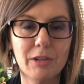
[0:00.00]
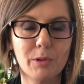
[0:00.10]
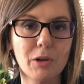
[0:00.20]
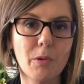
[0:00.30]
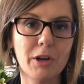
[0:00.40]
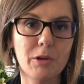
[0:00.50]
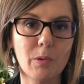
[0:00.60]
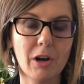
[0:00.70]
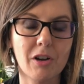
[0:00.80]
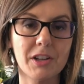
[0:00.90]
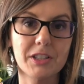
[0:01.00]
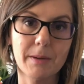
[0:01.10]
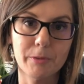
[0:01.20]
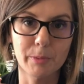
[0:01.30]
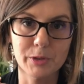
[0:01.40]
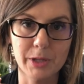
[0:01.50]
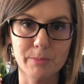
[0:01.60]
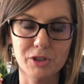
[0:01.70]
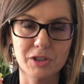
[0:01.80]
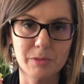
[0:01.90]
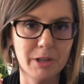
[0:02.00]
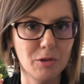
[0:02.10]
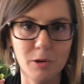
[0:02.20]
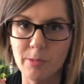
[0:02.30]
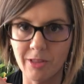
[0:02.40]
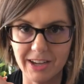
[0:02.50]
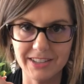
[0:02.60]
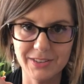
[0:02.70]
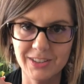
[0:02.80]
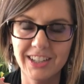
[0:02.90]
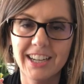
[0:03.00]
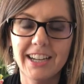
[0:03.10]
and we're going to work on depth perception to be normalized.